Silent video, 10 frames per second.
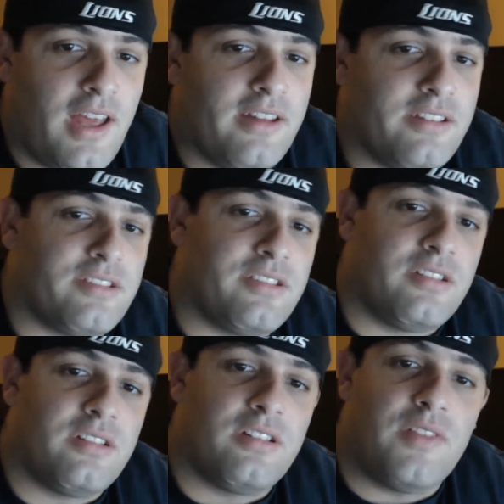has
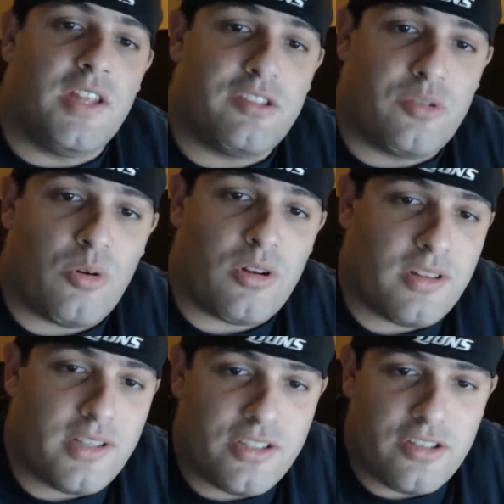
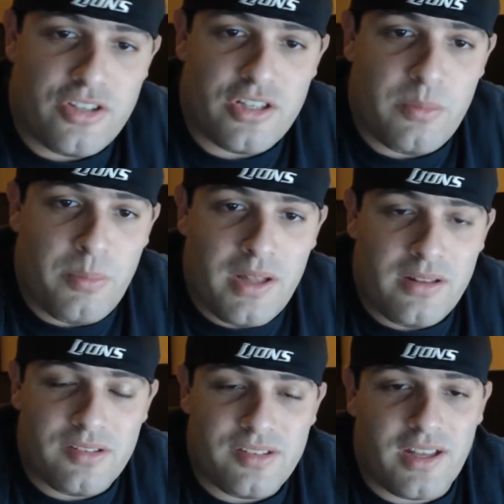historically just shit the bed
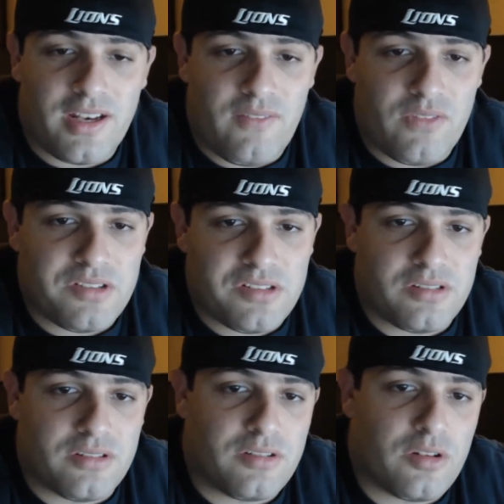in the second half of the
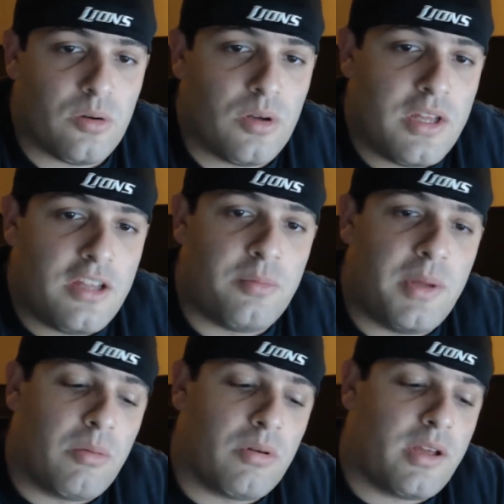season. So to be
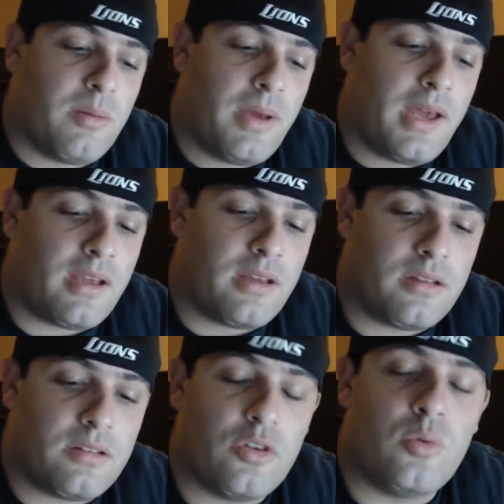able to come back
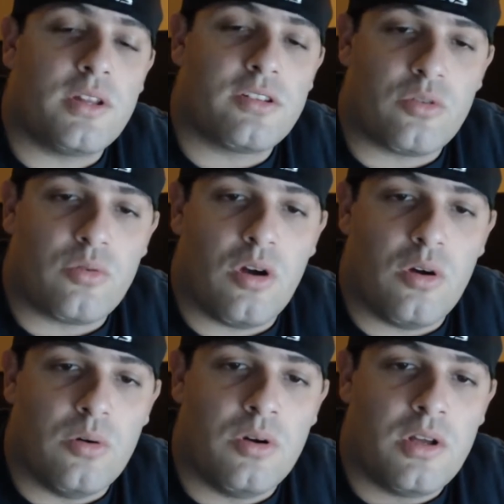2 weeks in a
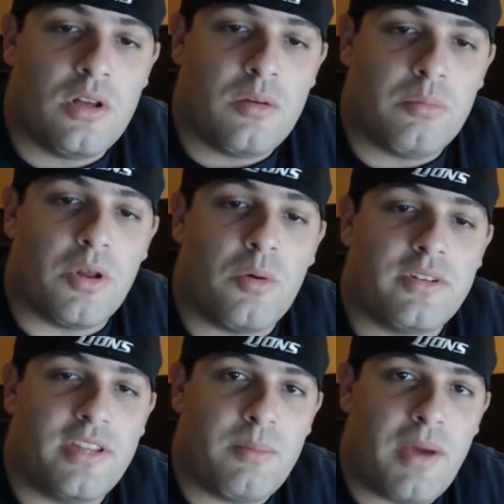row, blow a
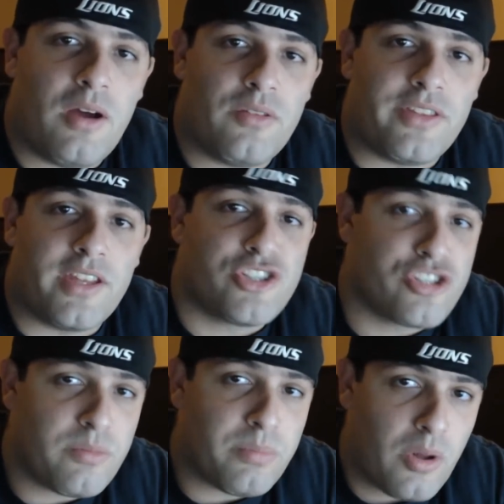team out that they
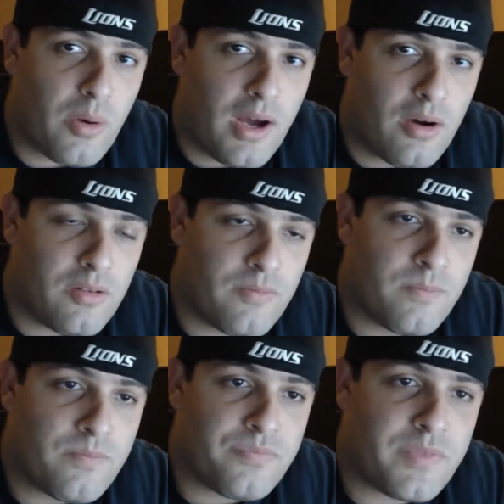should blow out,
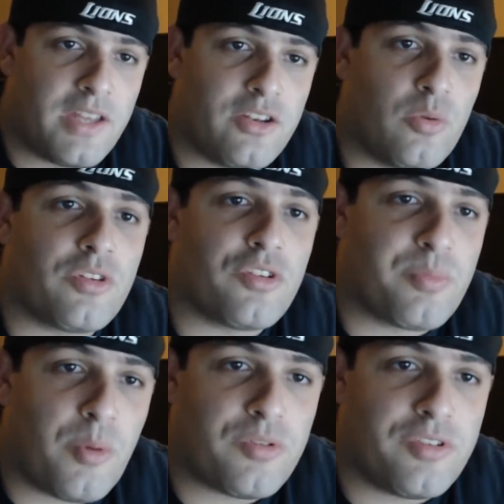and do what they're
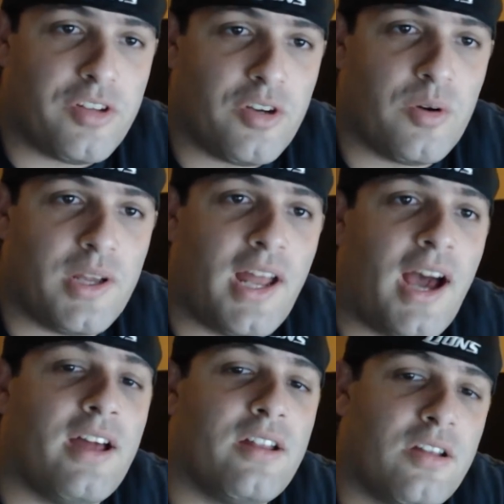supposed to do, and
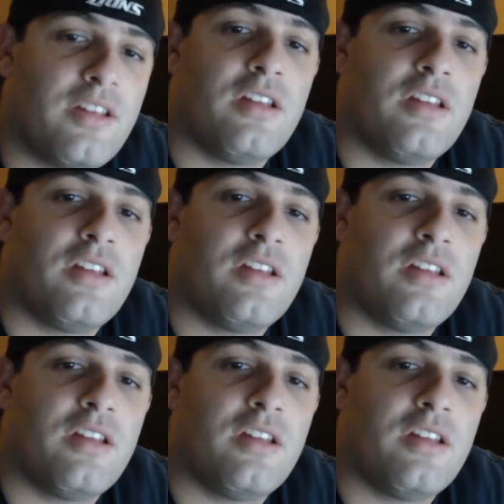not